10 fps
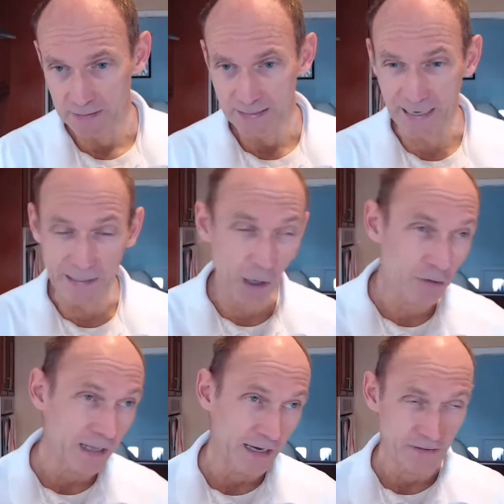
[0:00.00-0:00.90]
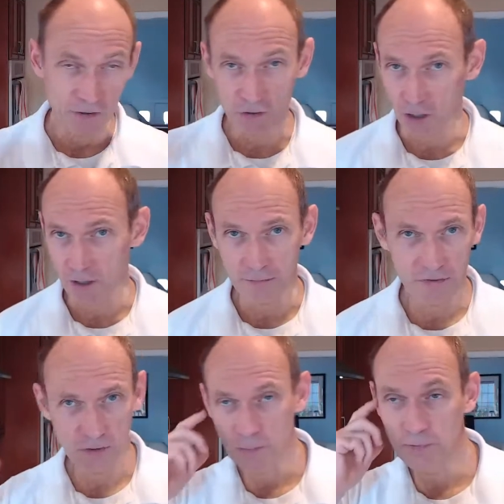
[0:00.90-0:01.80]
I know there's a ton of
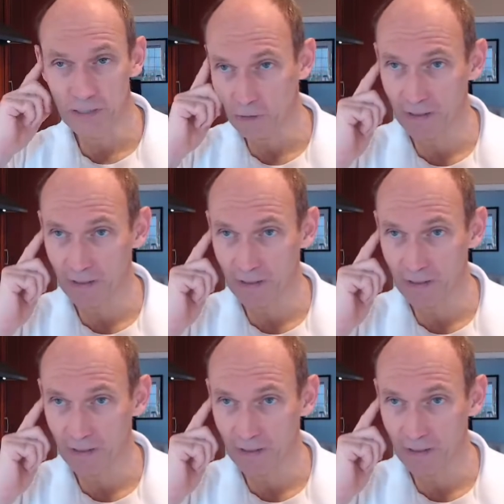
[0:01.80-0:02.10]
sweet potato